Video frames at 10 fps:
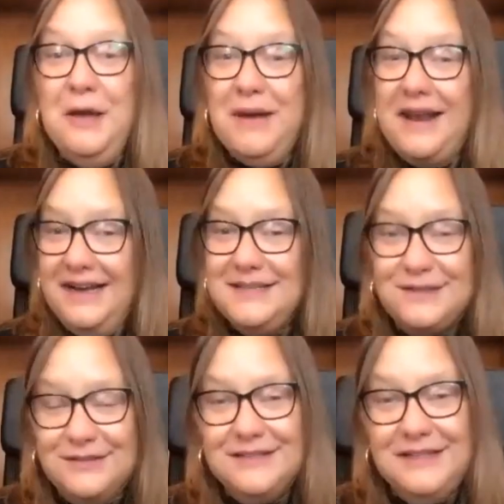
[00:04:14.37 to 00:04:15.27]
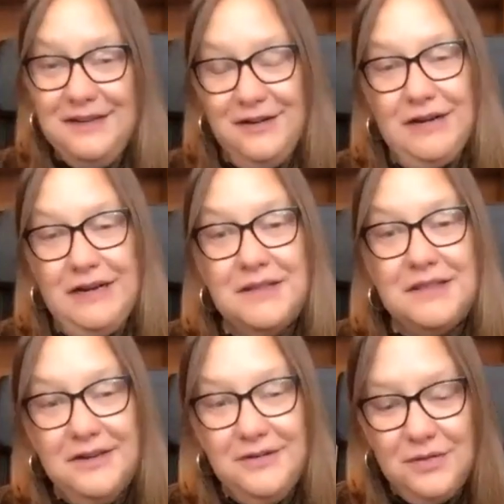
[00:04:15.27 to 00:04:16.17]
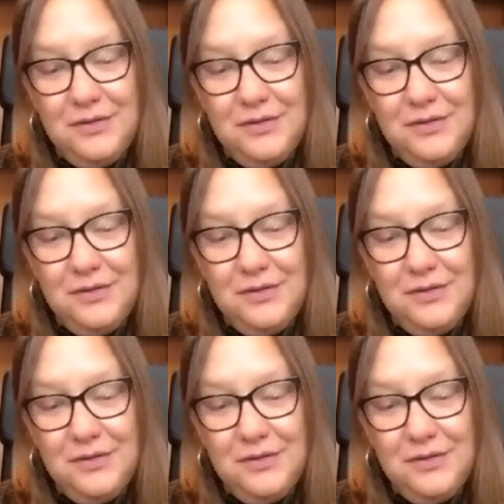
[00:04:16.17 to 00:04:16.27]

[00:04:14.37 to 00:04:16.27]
But I certainly agree with you.